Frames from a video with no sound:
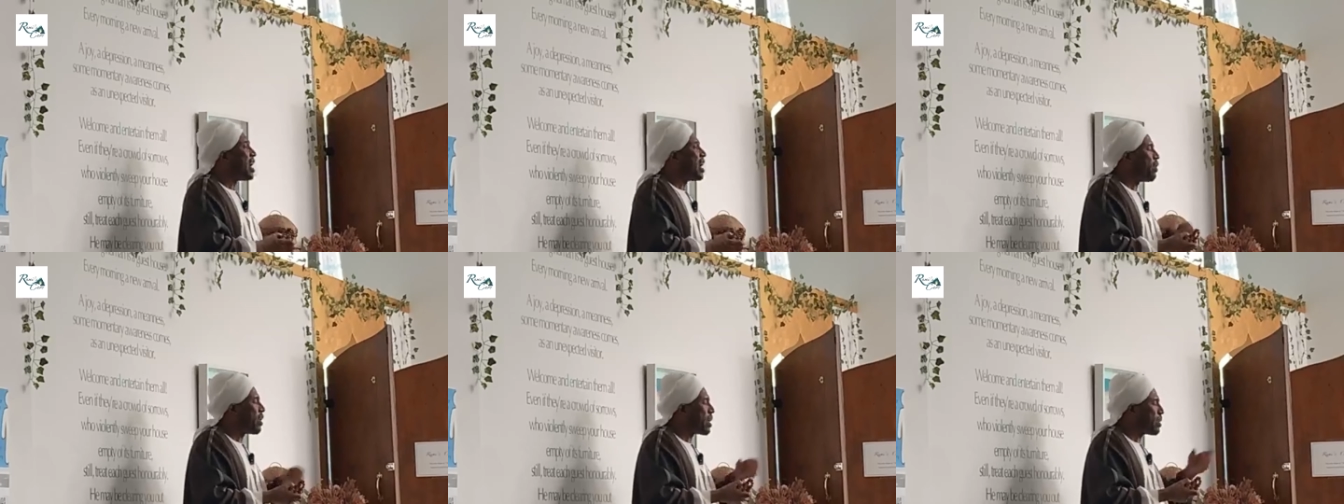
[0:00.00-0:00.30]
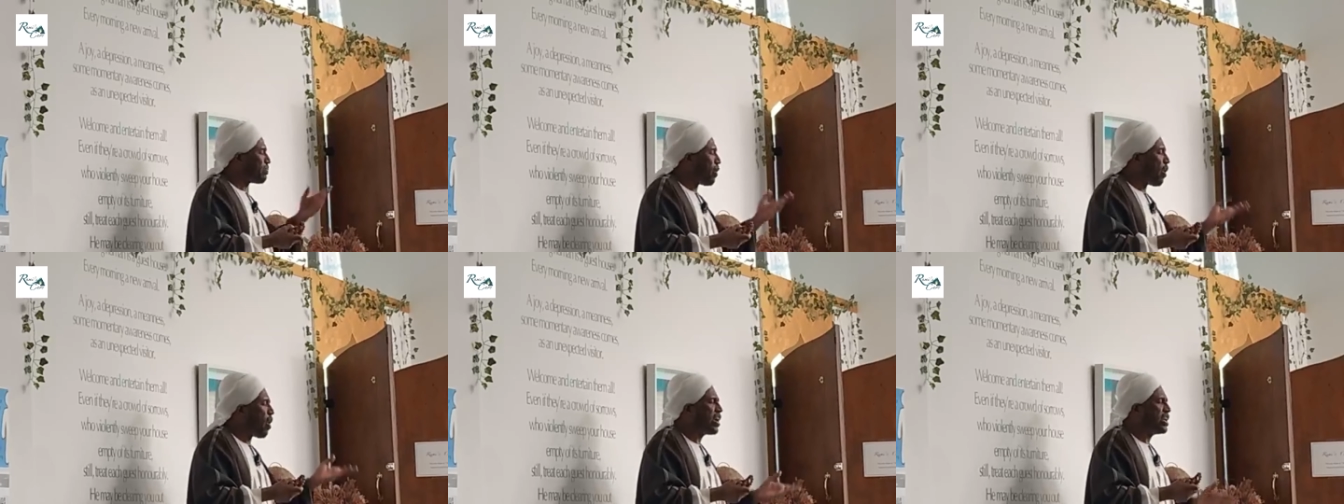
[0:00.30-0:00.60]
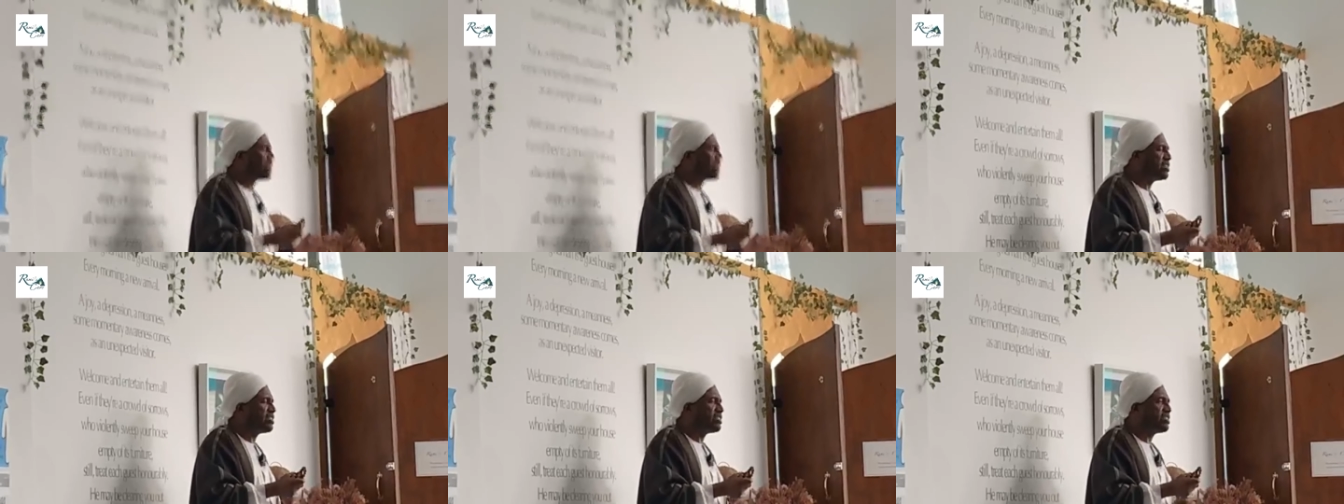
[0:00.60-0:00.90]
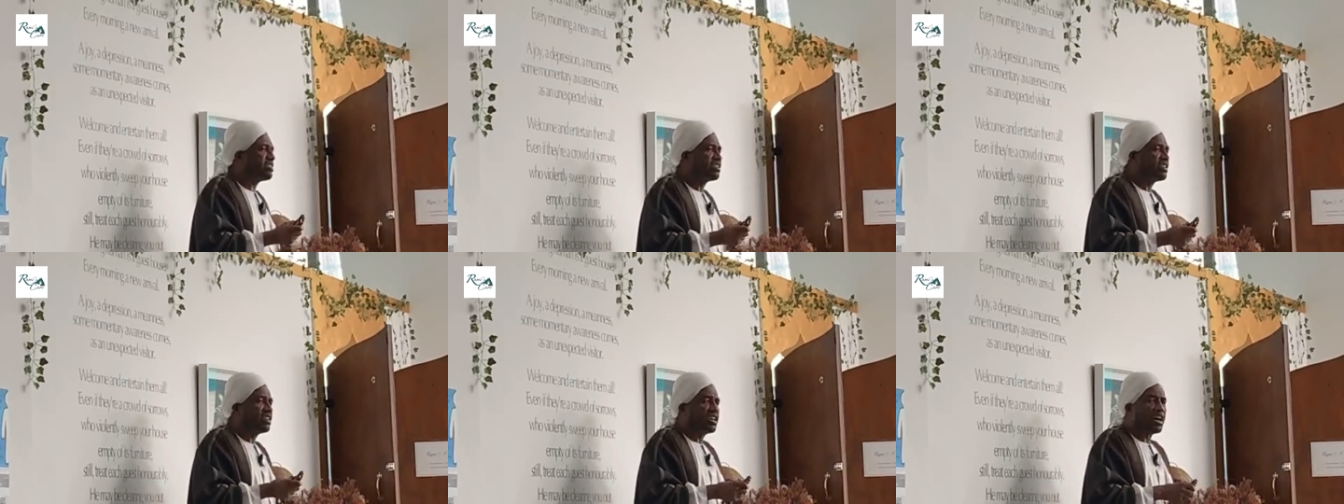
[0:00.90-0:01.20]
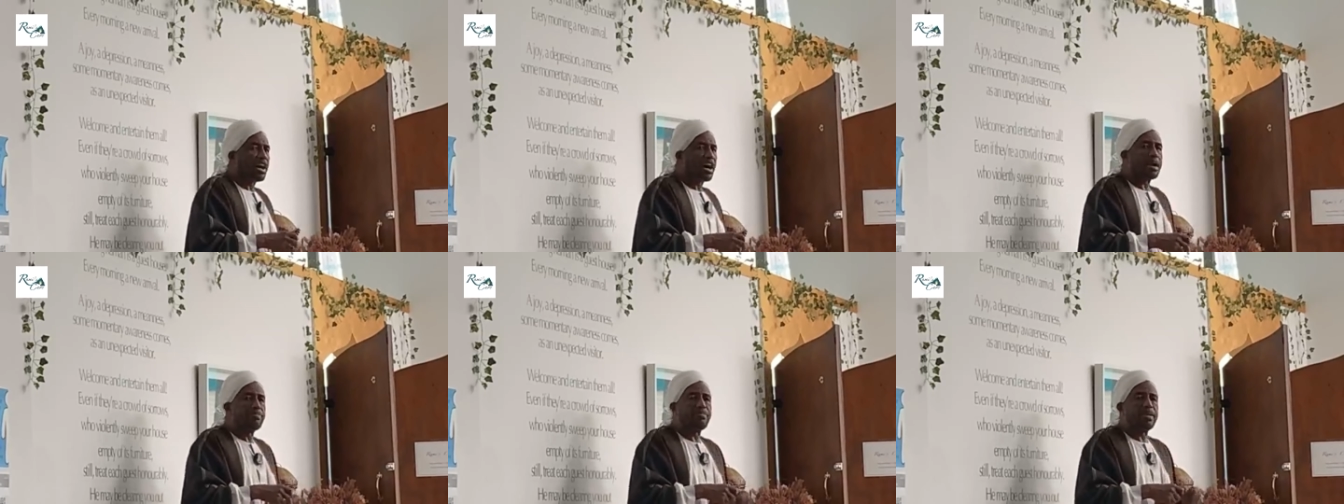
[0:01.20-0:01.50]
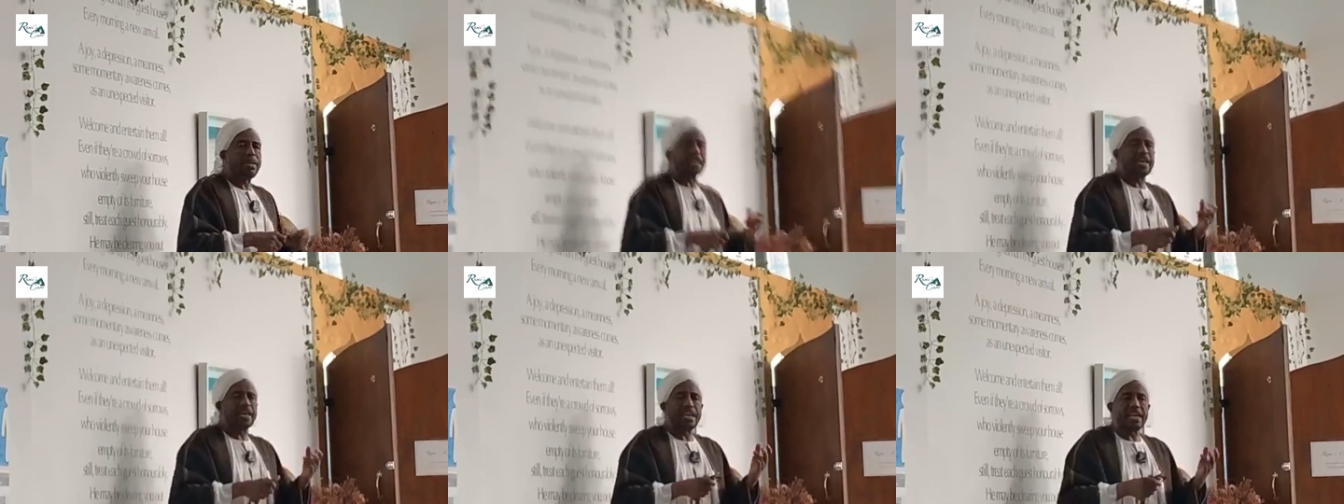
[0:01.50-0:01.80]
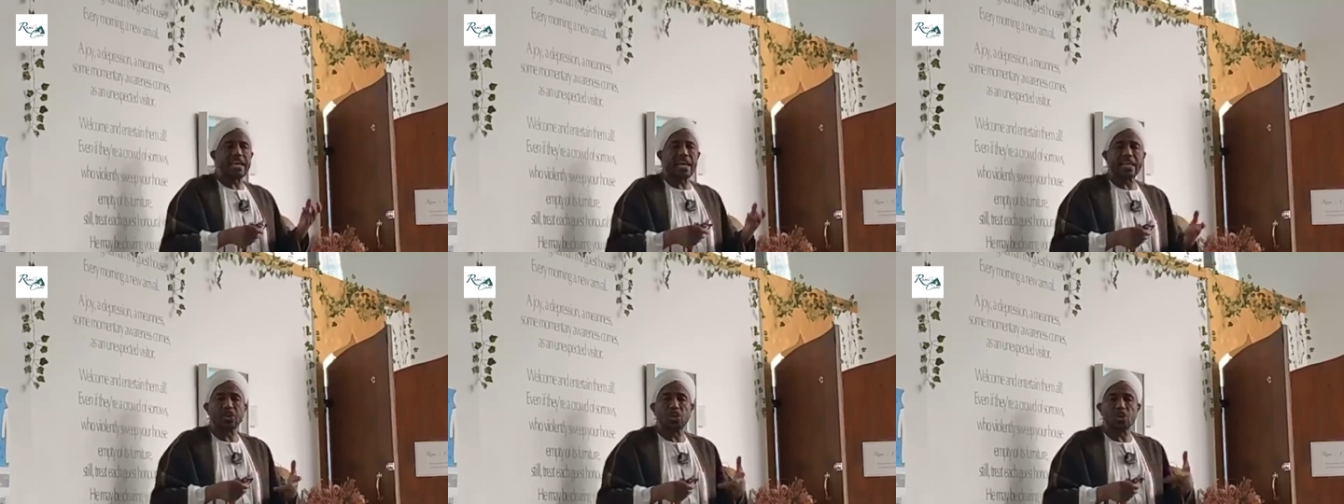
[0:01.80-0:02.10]
our boys are being
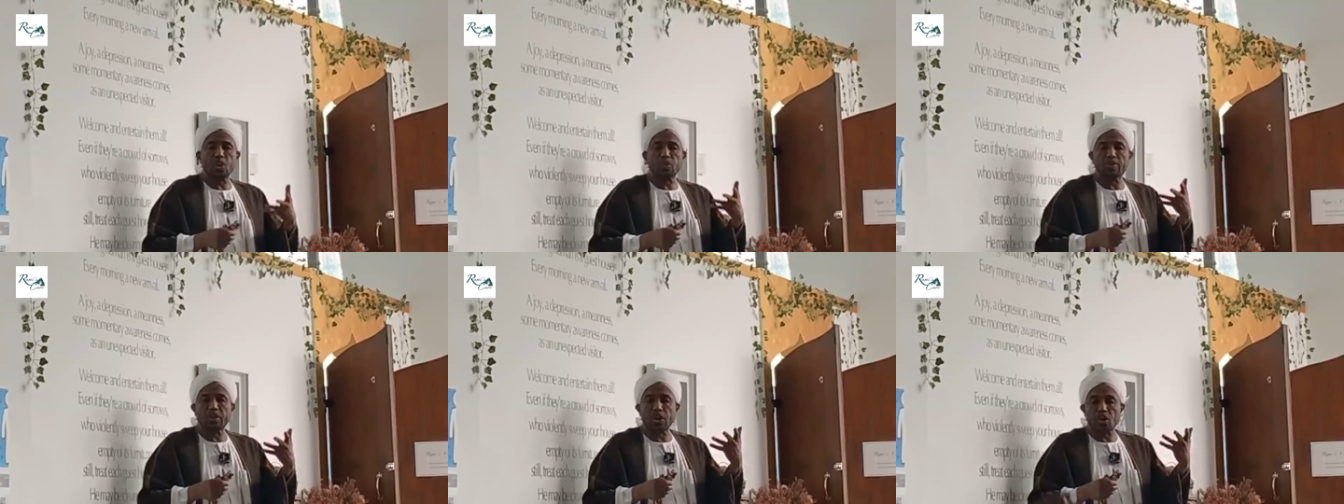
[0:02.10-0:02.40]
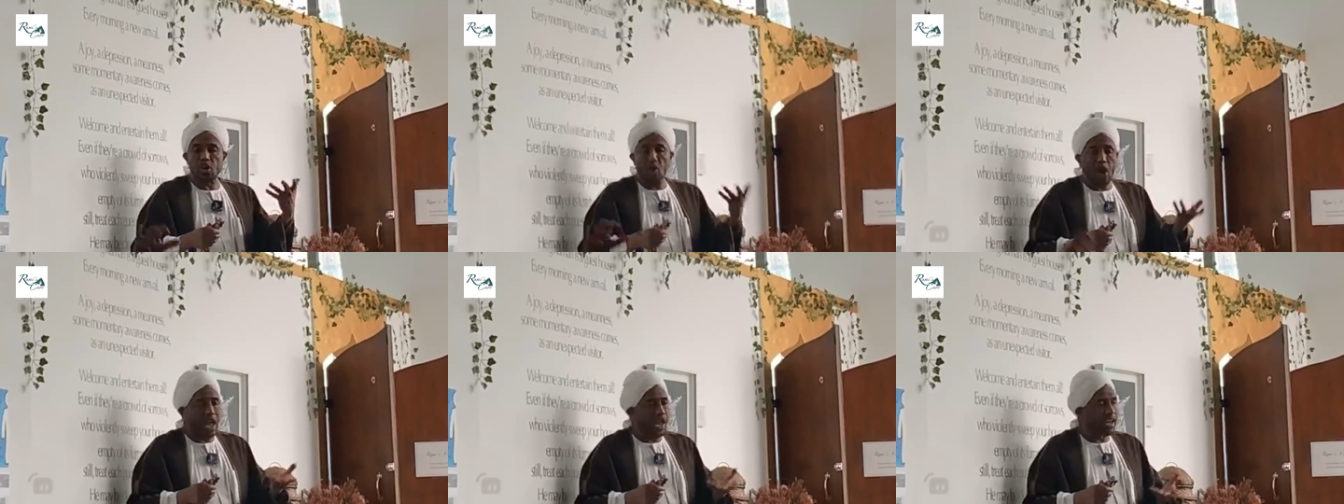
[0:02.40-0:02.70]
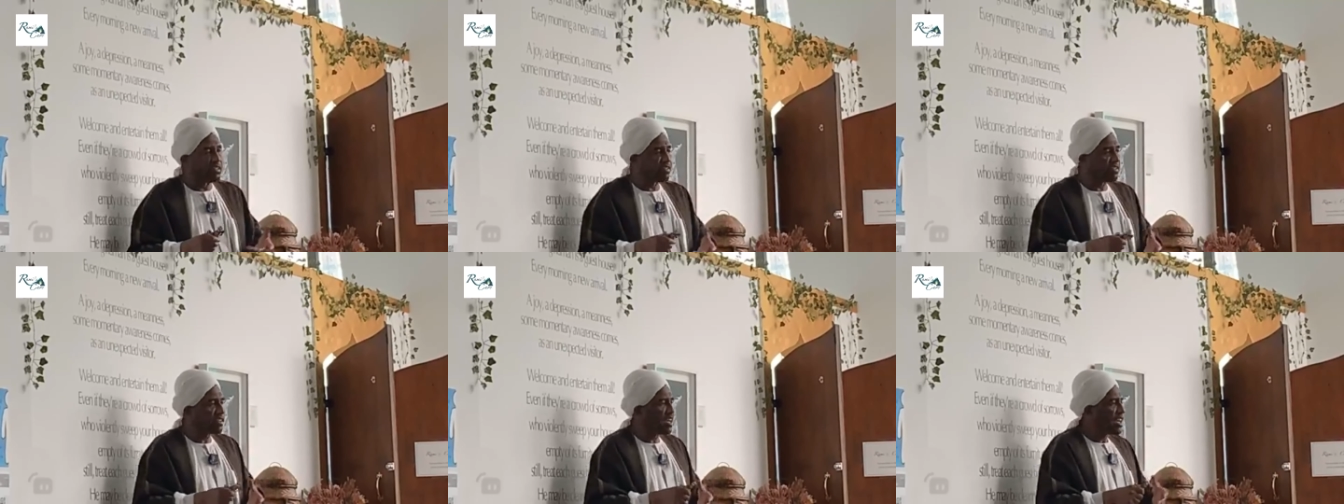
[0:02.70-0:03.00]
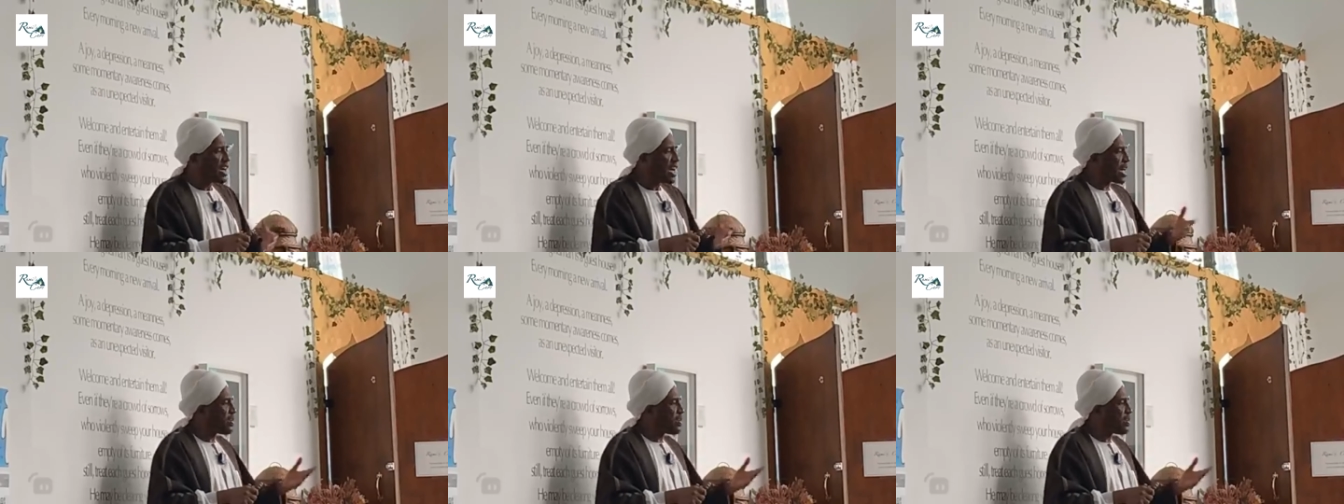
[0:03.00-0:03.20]
created to be royals